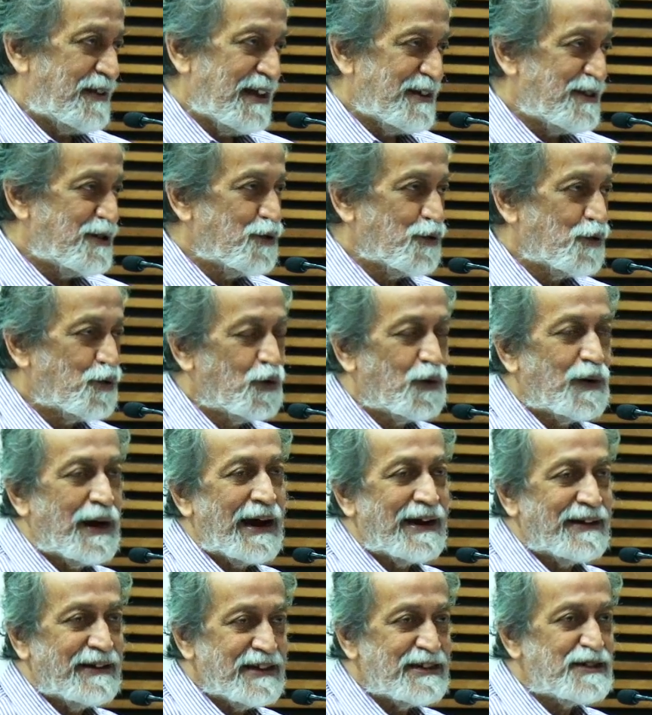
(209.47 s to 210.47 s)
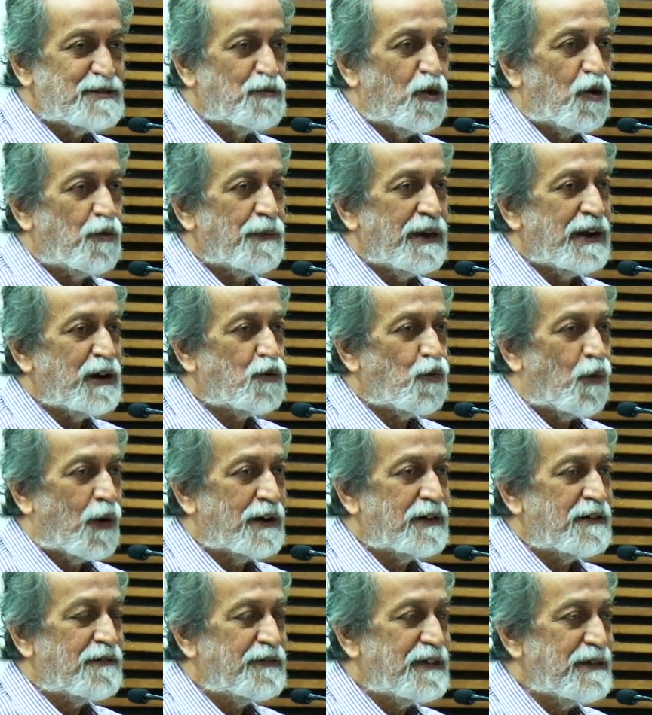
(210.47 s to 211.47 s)
As you know, at this moment,
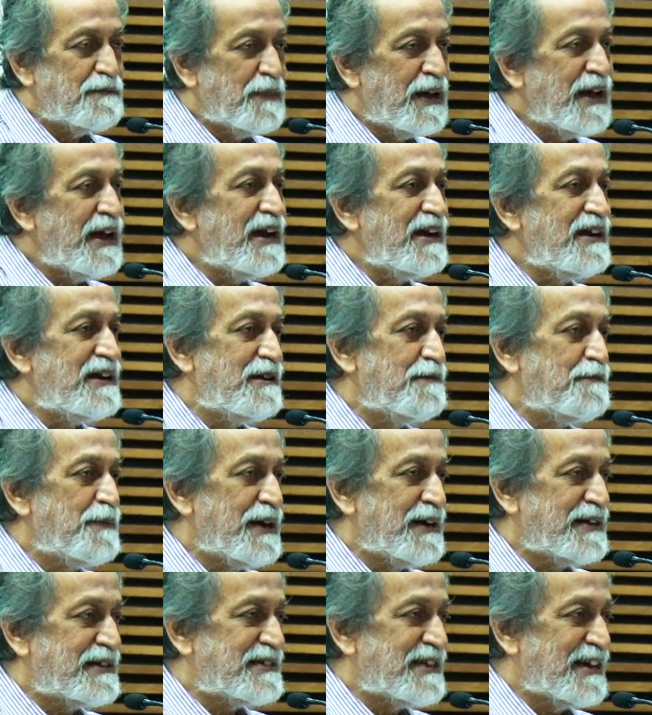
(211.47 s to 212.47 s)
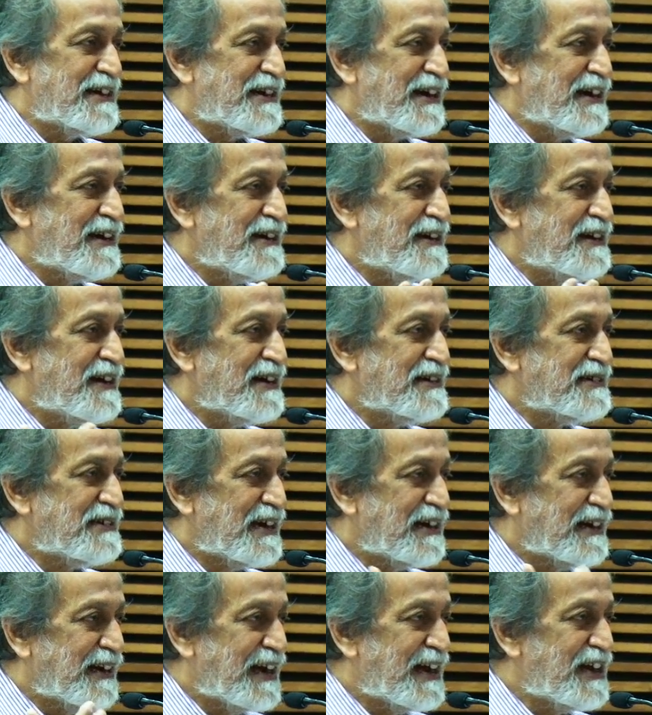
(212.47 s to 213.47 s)
one of the main debates that India is
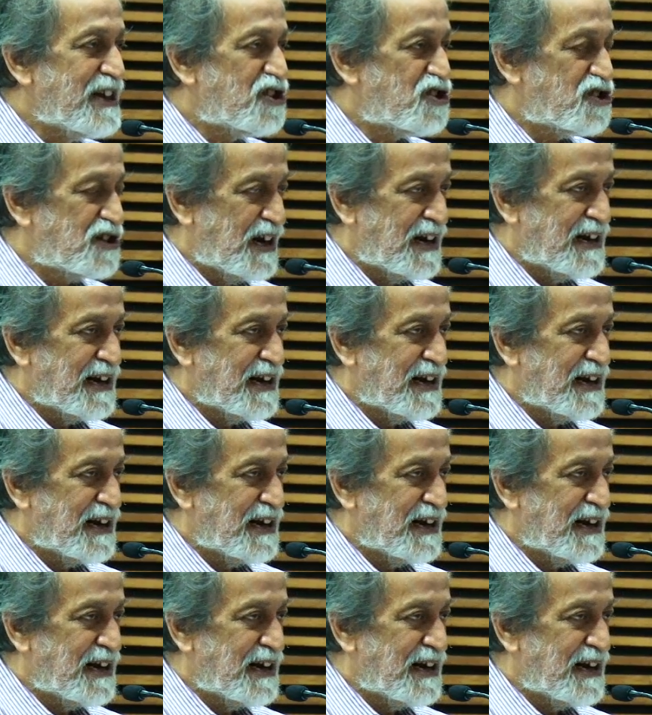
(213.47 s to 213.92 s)
engaged